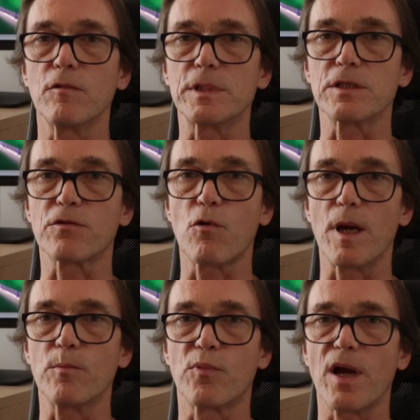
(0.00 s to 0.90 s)
which is
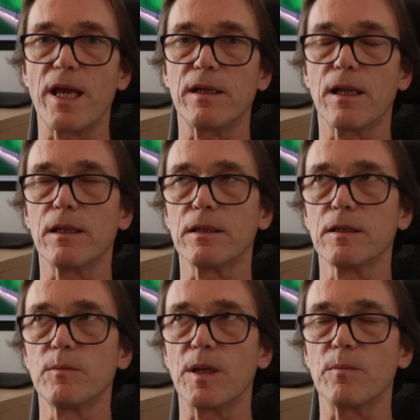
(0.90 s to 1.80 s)
quite bright and a
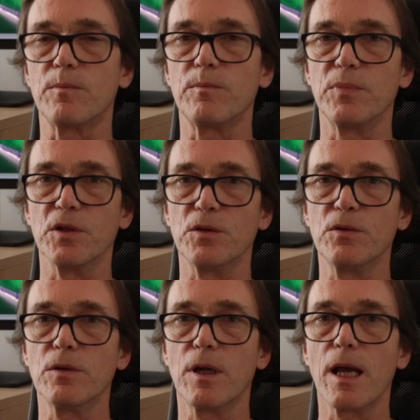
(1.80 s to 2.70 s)
little bit
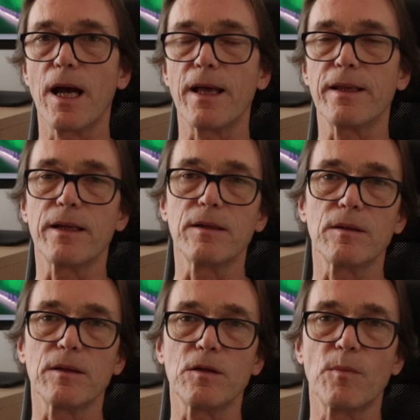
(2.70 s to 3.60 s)
blue. And
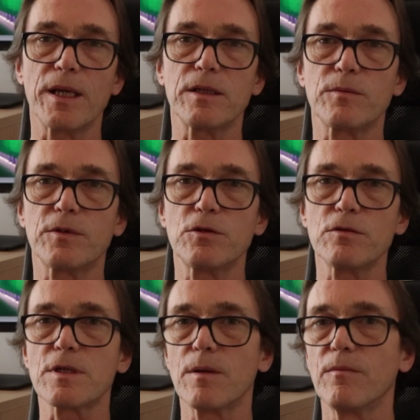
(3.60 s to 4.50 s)
then you might
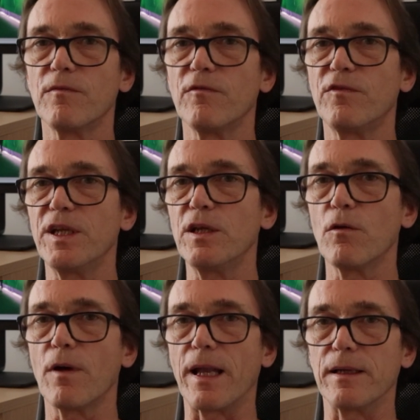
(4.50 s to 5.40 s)
do some
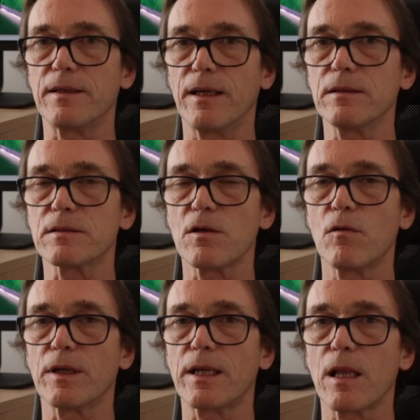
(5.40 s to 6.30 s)
video editing.
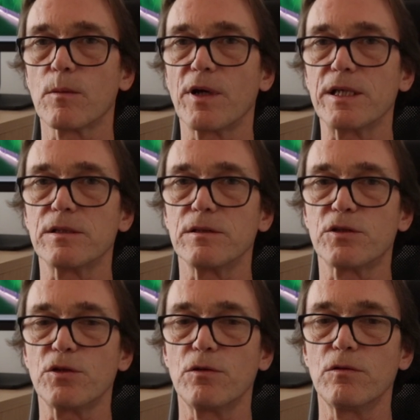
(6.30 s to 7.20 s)
So in calibration
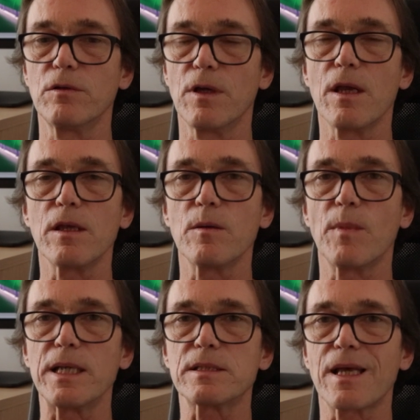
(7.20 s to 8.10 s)
two, you
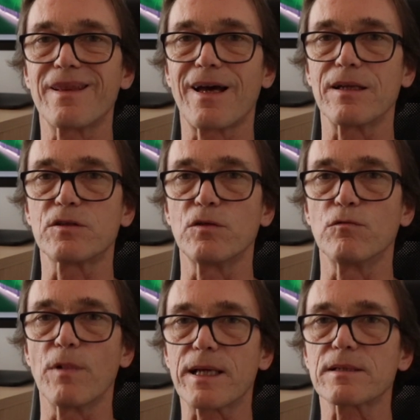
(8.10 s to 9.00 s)
might set that to
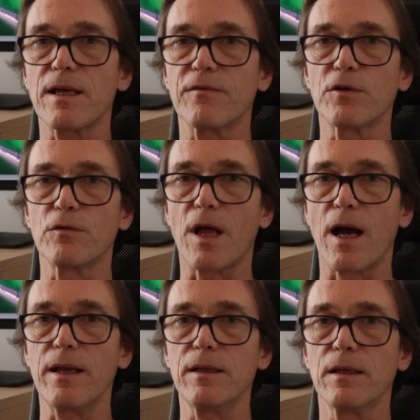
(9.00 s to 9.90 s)
Rec
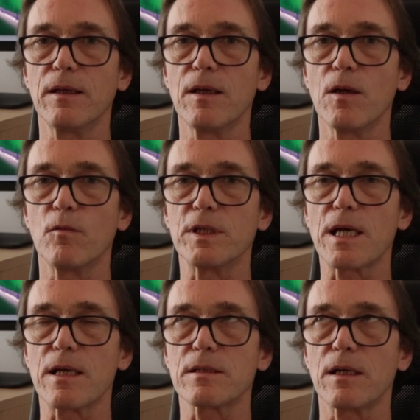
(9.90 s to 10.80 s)
709, which
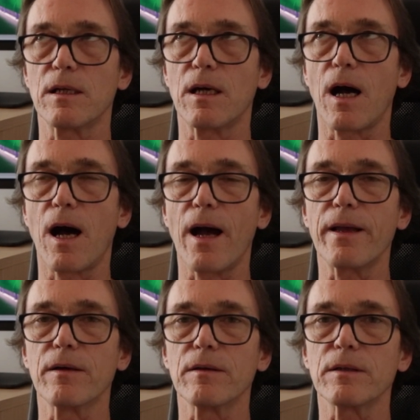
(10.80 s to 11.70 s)
has a
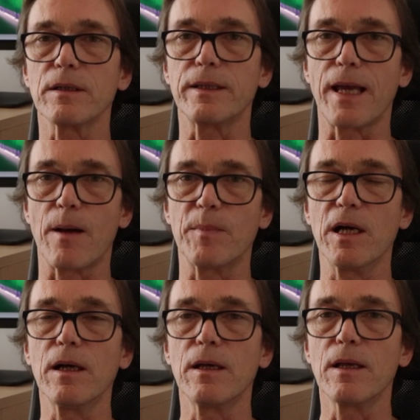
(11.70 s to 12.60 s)
higher
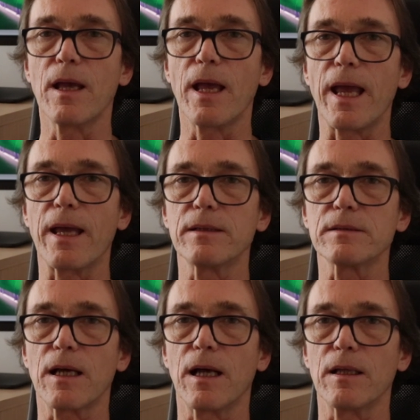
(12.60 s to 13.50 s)
gamma
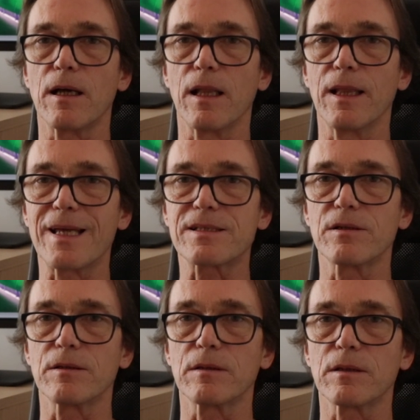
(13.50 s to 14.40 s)
and a, a
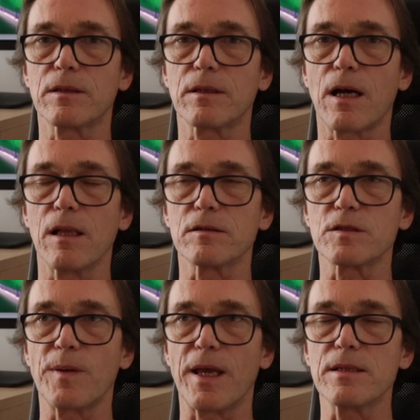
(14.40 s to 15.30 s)
lesser color
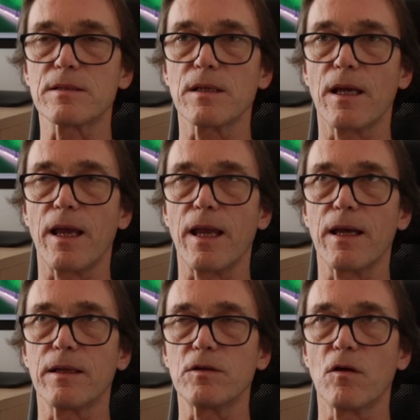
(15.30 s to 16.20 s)
space.
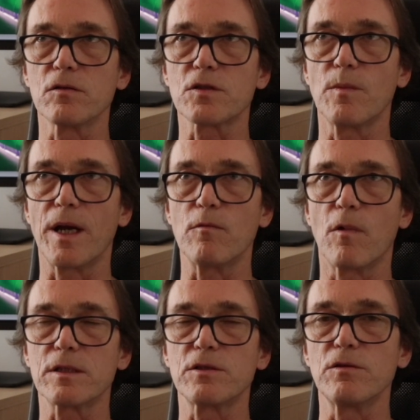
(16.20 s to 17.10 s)
And you also might
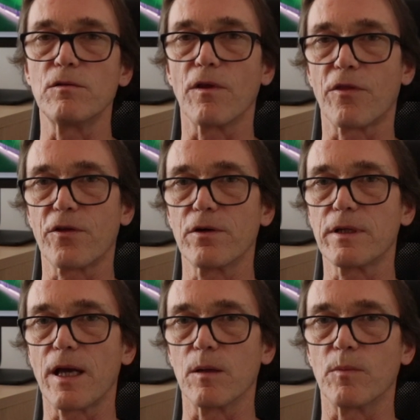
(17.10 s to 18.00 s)
want to do a
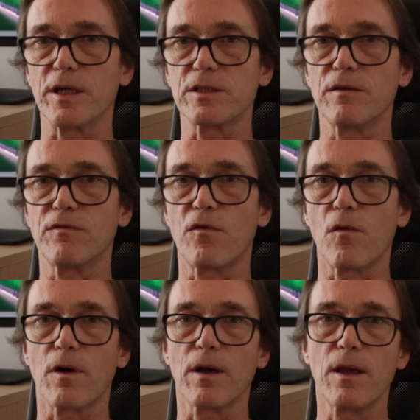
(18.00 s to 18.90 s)
third calibration
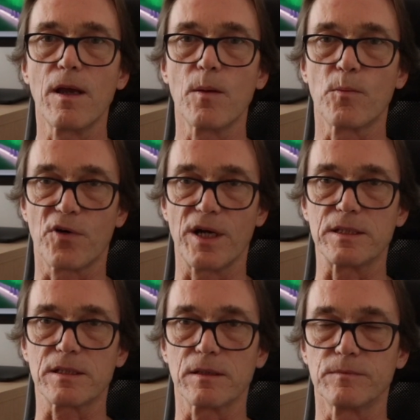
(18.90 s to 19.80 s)
for
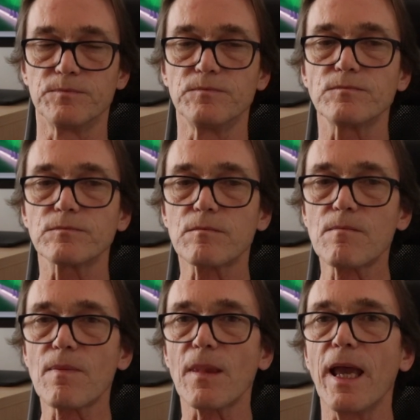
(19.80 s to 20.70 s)
print
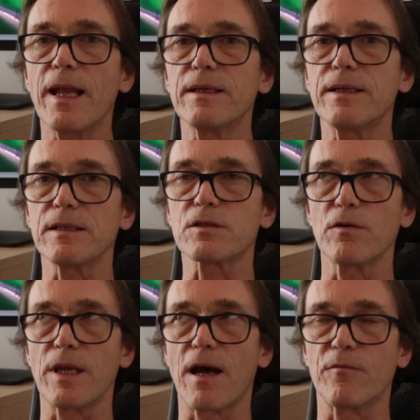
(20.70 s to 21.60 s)
editing
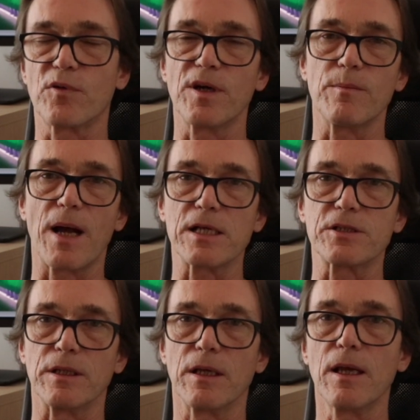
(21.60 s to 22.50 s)
so you have print
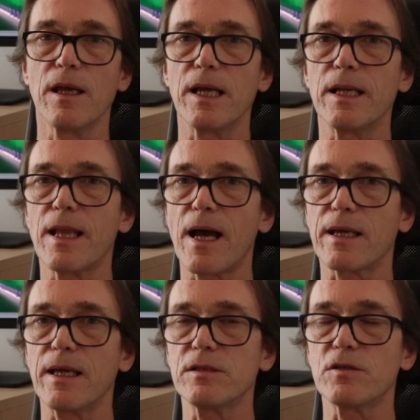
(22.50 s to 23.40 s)
matching. In
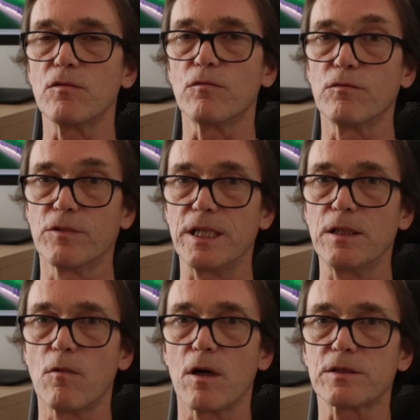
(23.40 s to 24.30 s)
that case, you
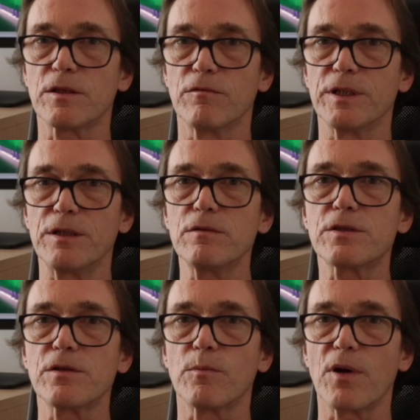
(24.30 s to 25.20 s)
really want to
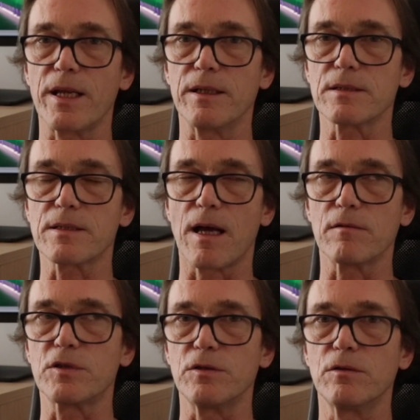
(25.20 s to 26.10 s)
reduce your brightness
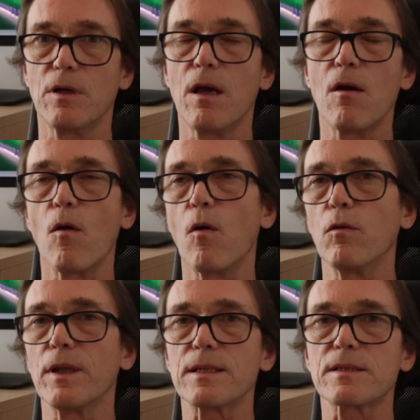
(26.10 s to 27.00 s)
down to,
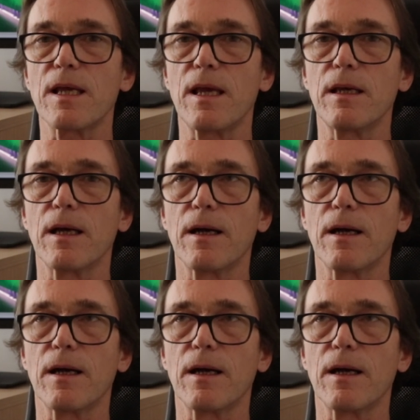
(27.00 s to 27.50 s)
oh, let's say